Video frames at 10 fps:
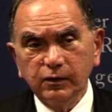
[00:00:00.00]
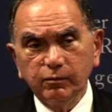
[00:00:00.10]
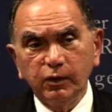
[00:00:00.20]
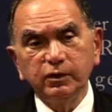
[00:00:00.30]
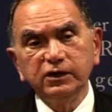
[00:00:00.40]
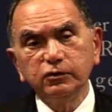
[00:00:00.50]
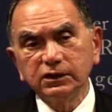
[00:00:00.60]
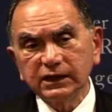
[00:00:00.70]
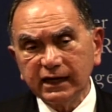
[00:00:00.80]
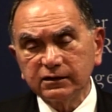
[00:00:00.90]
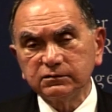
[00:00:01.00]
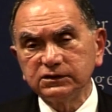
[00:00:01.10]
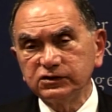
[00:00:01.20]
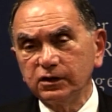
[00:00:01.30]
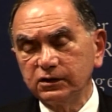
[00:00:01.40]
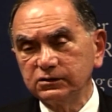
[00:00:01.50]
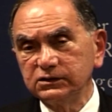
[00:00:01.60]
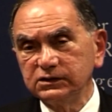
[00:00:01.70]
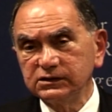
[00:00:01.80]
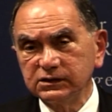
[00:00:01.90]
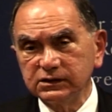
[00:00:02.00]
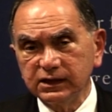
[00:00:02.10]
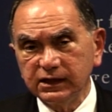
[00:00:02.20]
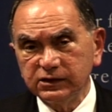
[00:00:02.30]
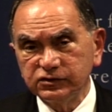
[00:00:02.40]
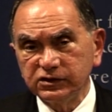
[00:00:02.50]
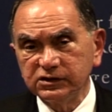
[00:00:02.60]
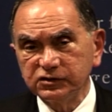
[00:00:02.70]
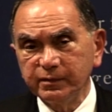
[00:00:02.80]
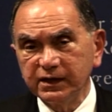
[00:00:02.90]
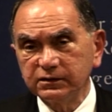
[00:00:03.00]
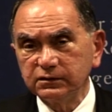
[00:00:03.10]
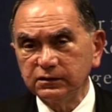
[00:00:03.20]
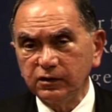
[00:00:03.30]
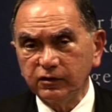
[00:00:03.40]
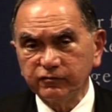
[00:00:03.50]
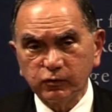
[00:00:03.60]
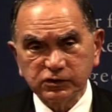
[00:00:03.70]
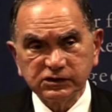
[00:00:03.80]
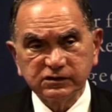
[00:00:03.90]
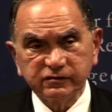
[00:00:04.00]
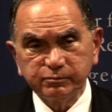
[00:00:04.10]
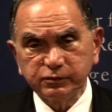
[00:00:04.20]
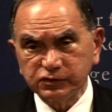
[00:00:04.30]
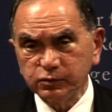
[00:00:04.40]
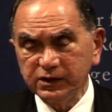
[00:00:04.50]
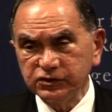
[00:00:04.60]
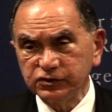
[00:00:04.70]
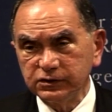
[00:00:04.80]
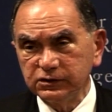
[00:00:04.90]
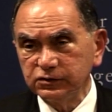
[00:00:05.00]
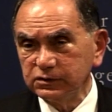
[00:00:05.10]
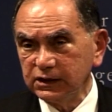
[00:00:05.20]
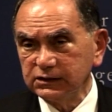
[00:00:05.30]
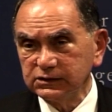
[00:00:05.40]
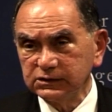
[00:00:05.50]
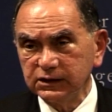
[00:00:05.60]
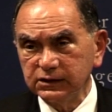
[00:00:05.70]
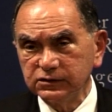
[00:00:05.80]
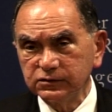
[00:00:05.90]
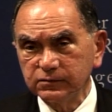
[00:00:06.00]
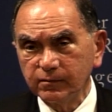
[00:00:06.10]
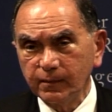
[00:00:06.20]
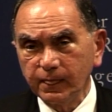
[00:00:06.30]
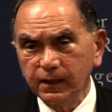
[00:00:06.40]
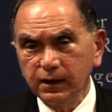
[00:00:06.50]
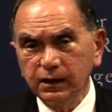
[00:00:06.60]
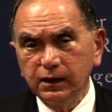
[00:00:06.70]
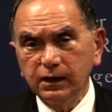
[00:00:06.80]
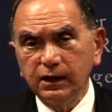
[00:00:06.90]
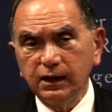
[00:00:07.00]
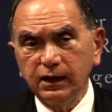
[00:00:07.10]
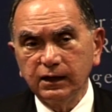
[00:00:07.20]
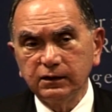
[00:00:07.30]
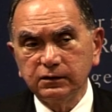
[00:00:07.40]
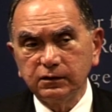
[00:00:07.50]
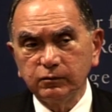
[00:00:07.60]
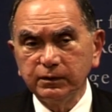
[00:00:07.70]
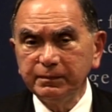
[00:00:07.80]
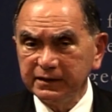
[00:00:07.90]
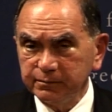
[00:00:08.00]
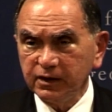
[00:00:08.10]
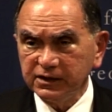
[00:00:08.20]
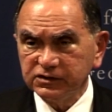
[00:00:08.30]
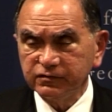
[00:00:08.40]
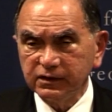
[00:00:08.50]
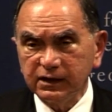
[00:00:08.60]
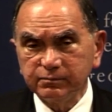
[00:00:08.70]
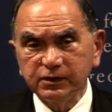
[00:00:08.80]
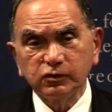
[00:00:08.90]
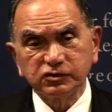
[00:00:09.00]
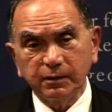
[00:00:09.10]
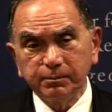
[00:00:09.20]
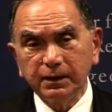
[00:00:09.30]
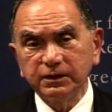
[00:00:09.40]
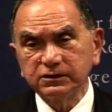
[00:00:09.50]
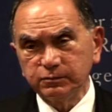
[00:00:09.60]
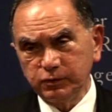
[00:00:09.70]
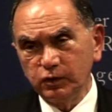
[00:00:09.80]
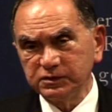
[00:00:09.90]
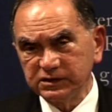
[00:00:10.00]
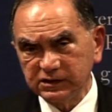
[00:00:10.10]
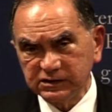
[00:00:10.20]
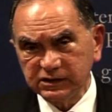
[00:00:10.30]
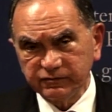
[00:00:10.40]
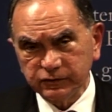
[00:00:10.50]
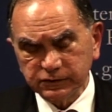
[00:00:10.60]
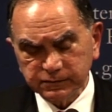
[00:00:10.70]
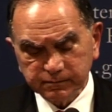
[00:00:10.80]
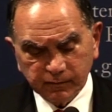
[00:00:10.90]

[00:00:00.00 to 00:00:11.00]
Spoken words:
But we unilaterally started to disengage and dismantle our forces of persuasion in the United States. And we paid a price for that because our public diplomacy suffered.